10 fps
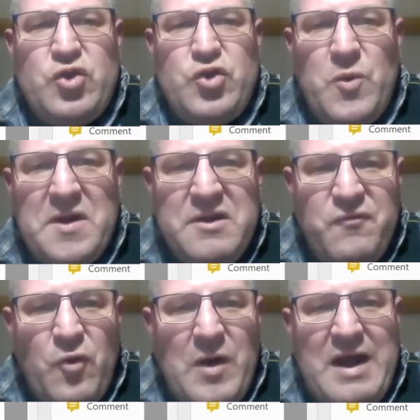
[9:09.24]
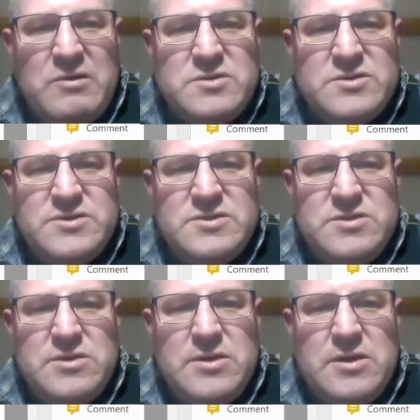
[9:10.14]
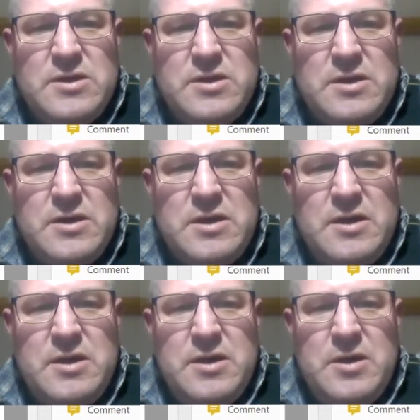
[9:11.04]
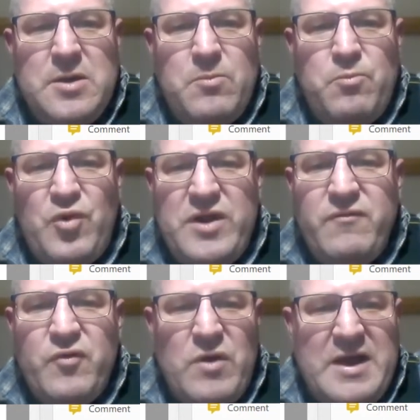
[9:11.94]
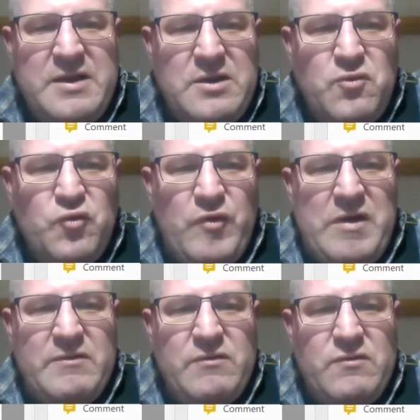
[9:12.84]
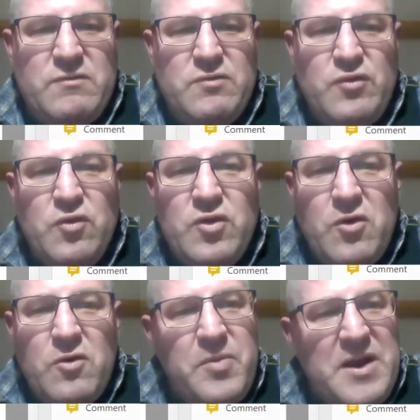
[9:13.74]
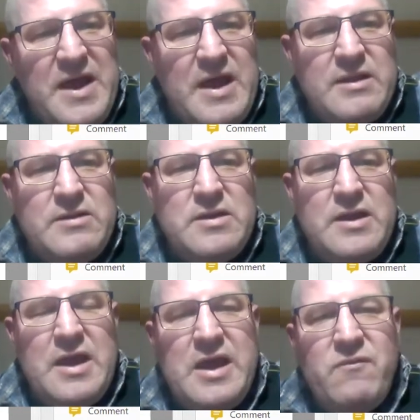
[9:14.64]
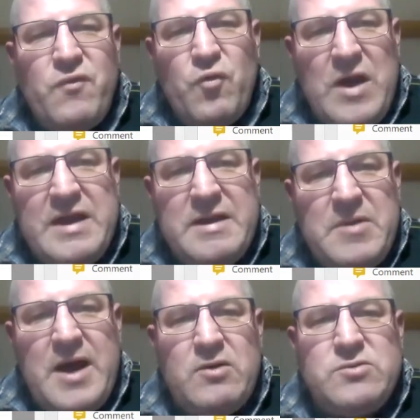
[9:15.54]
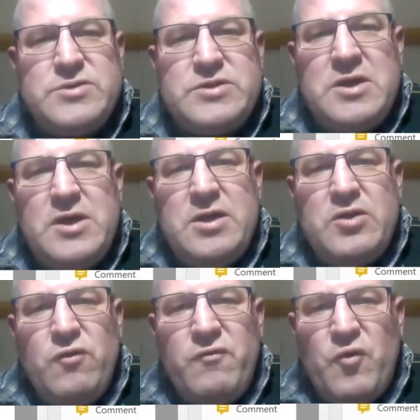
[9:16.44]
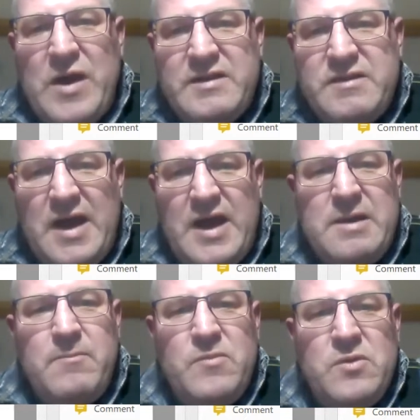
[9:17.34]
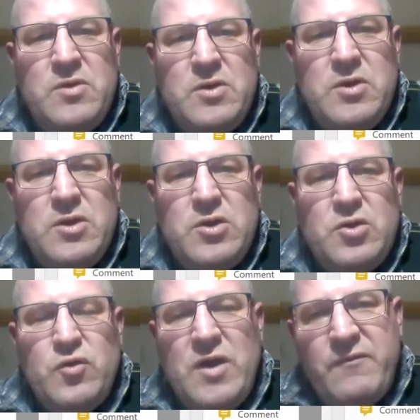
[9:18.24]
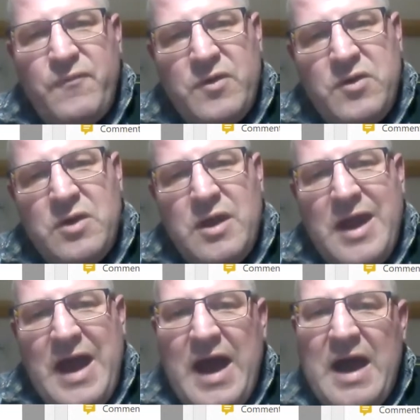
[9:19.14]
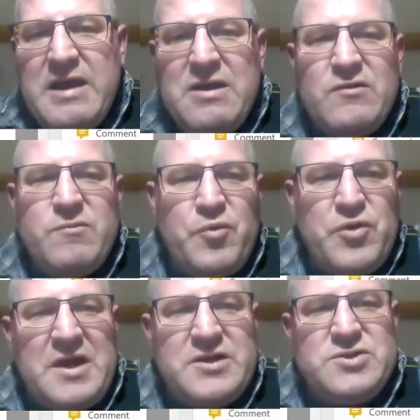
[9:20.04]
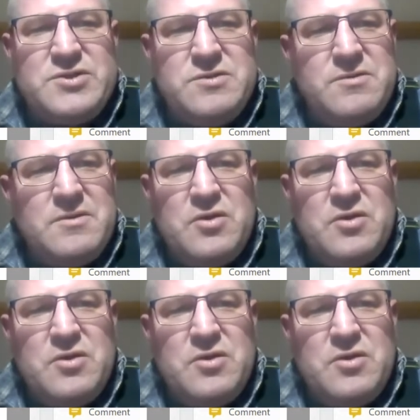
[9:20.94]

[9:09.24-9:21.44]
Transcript: 24 hours, bring the right nutrients to your plant in the right amount, to the right time, to get the highest production.